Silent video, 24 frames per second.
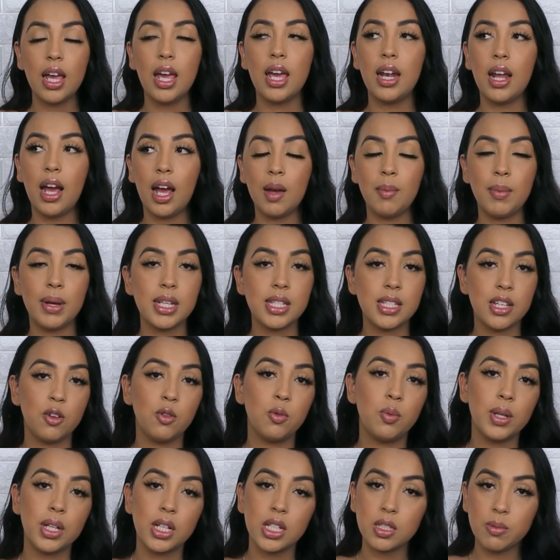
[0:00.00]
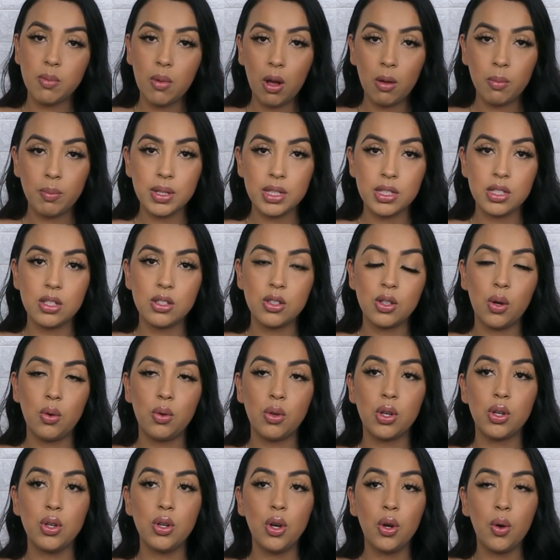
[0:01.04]
and I myself, being a small business
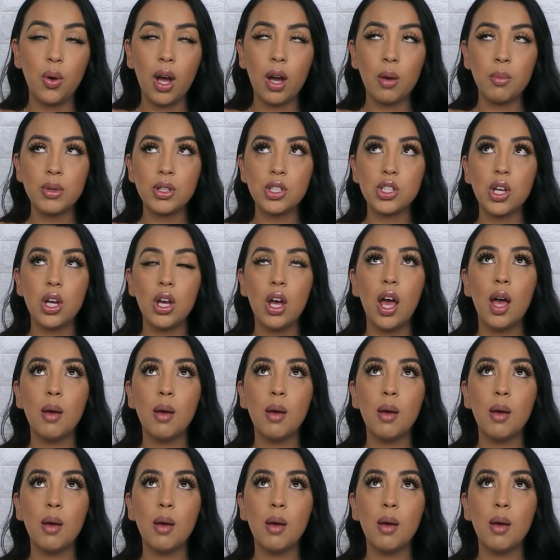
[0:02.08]
owner, know how much